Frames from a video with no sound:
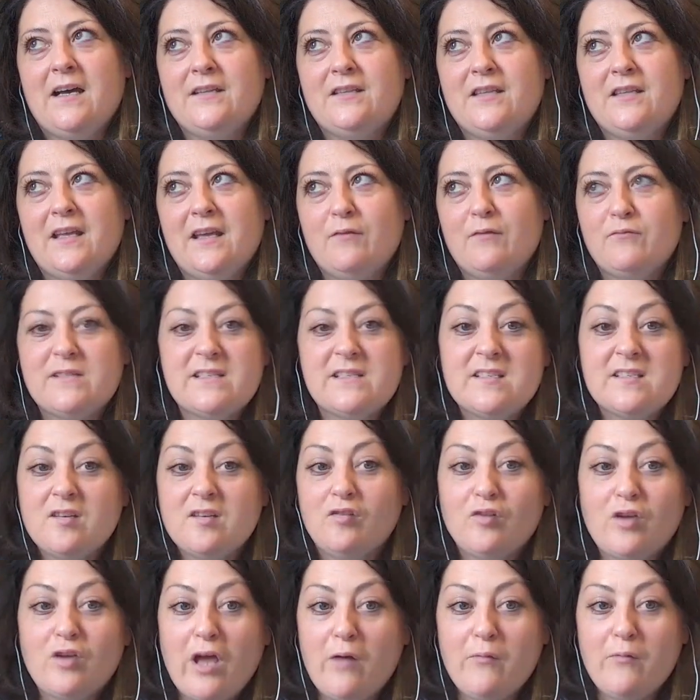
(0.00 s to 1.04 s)
it was
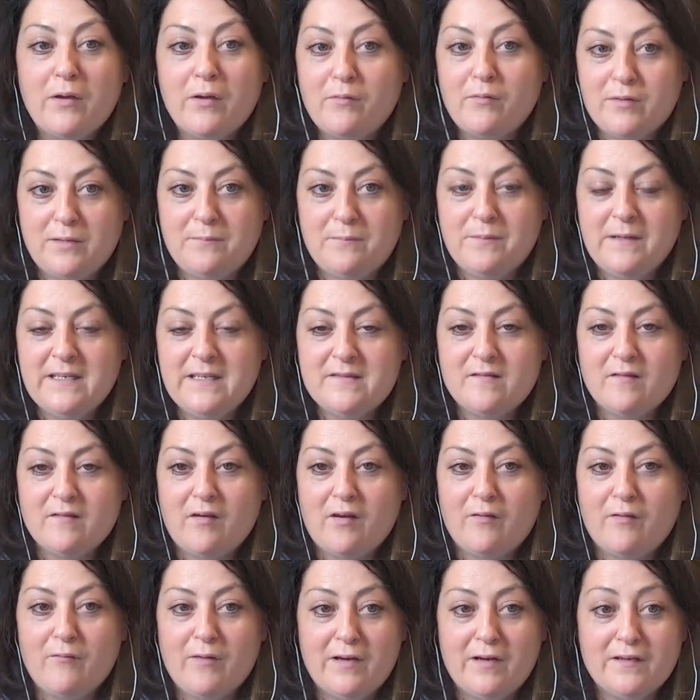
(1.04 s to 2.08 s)
still going when the police were
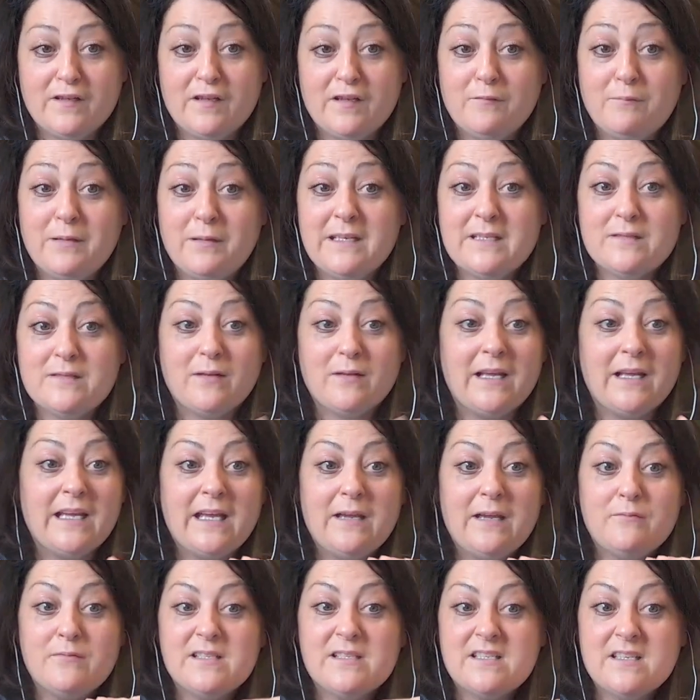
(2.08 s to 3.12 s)
going around, and the police were
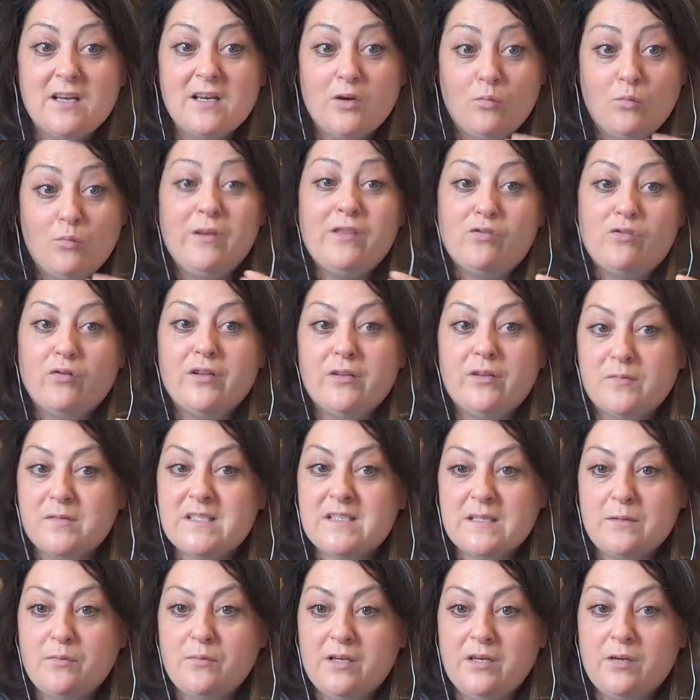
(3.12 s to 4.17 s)
like, we thought there was
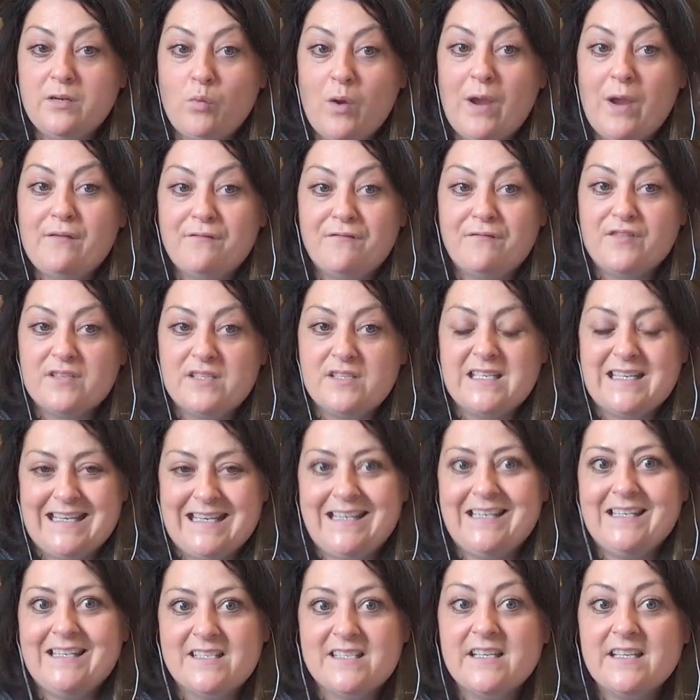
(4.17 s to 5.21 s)
someone waiting for us to
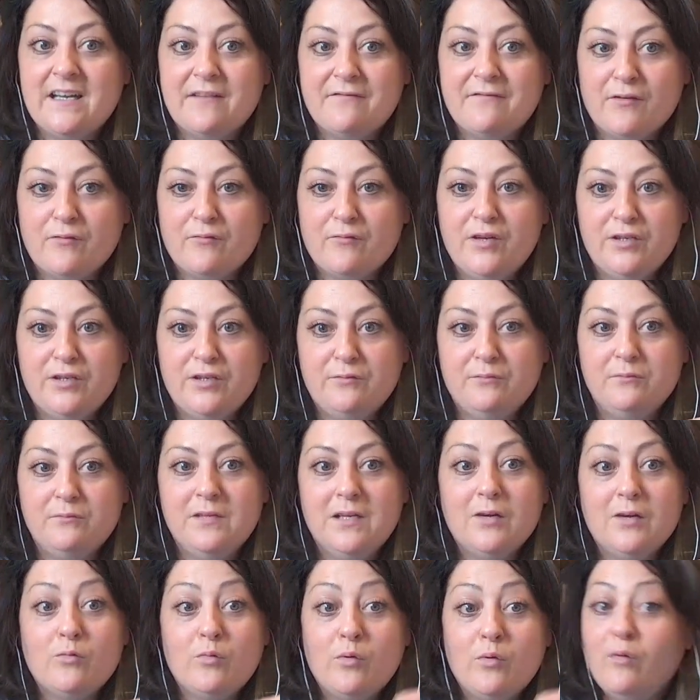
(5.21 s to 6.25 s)
kill us in every room.
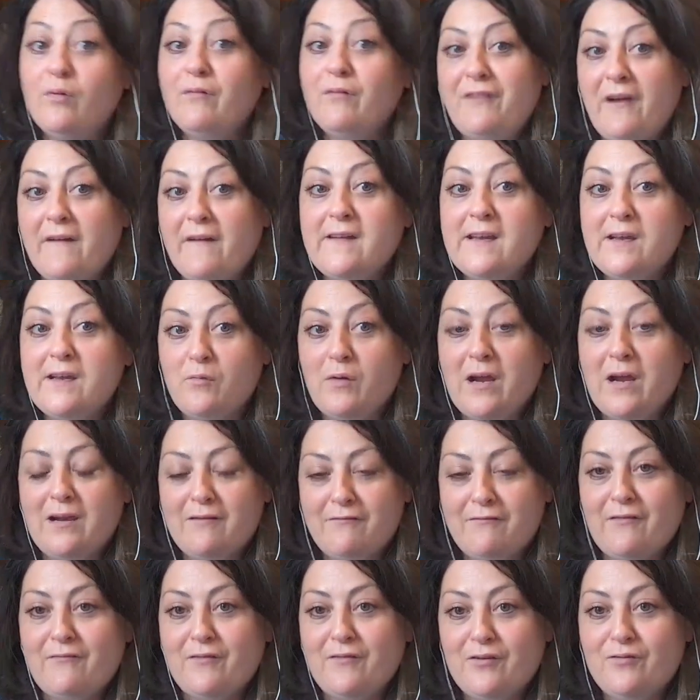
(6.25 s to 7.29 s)
We were very aware
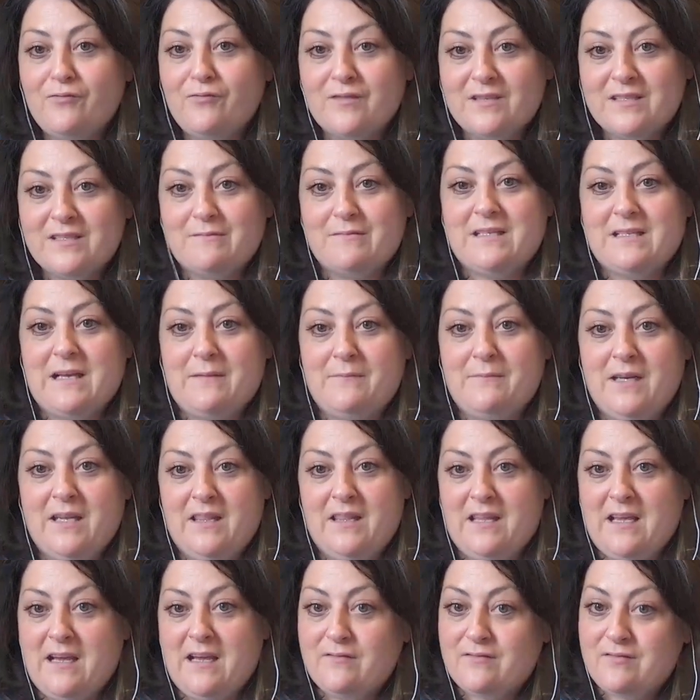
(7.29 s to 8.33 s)
of every noise that was happening
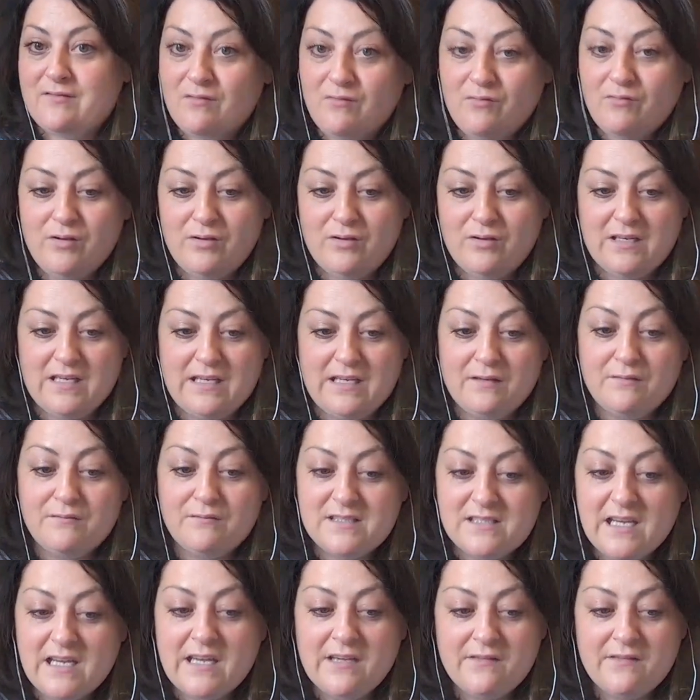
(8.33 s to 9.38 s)
in the house, and all you could hear
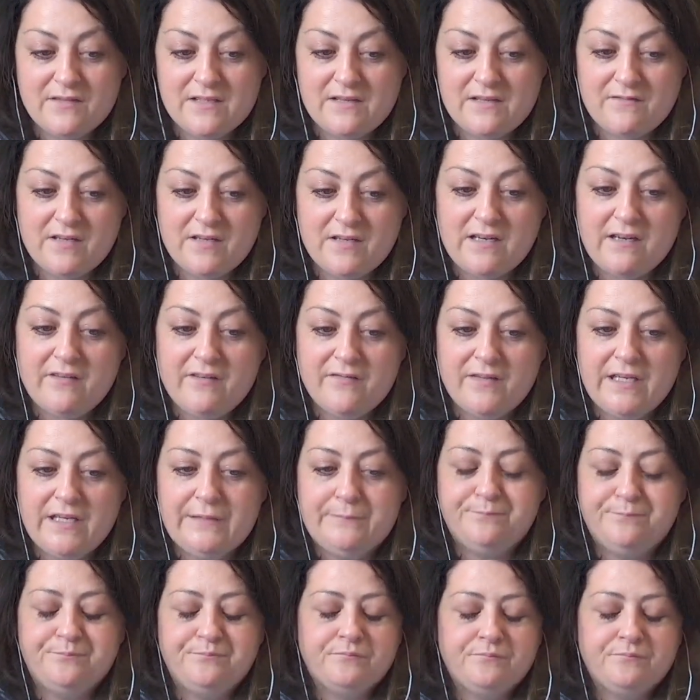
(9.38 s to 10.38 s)
was David every now and then.